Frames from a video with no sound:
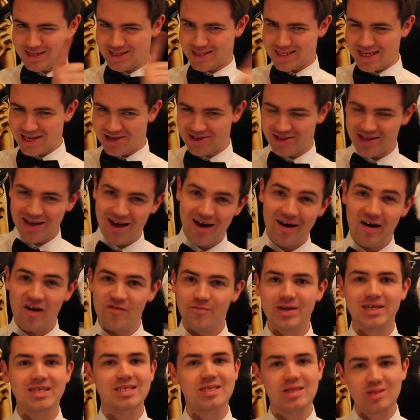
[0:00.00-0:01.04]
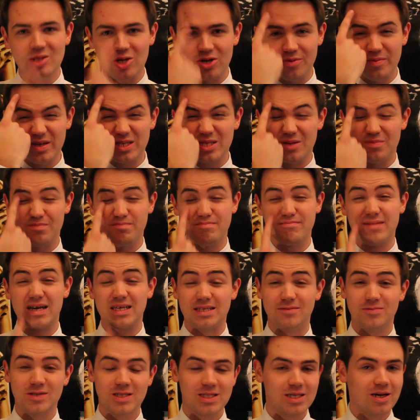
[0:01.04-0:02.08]
us that other half because there's gonna be some
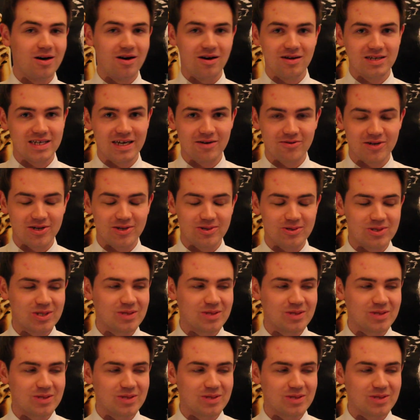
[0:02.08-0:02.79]
massive scar down it or